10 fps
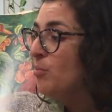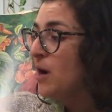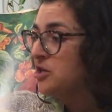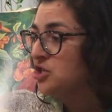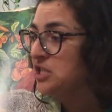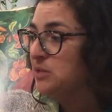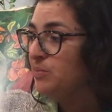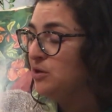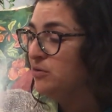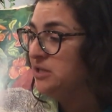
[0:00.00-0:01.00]
much is
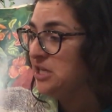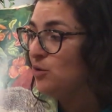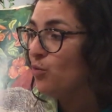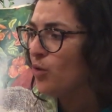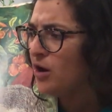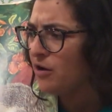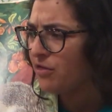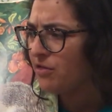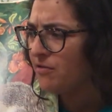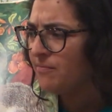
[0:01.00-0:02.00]
beauty
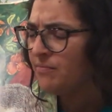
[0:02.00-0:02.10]
worth?